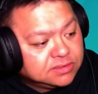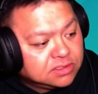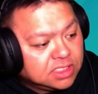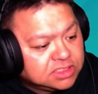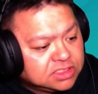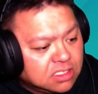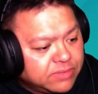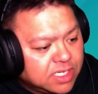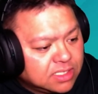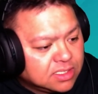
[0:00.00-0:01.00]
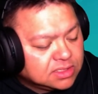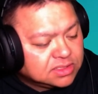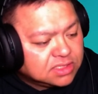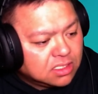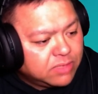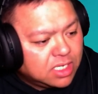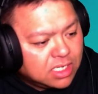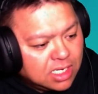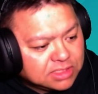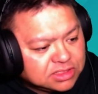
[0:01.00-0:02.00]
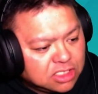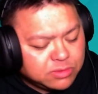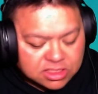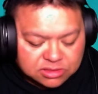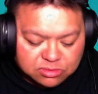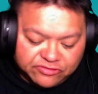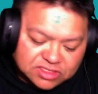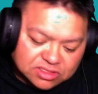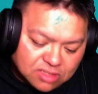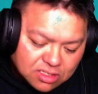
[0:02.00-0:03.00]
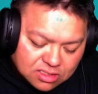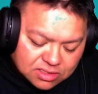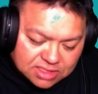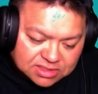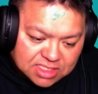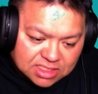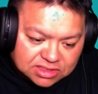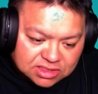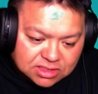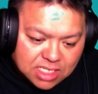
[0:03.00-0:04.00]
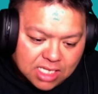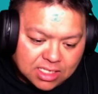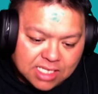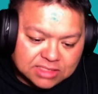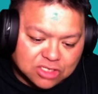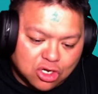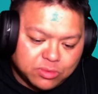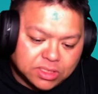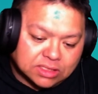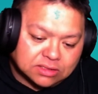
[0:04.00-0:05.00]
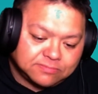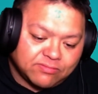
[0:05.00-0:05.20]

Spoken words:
Let's talk about Holla at Your Homie. Let's move into our next section, Holla at Your Homie.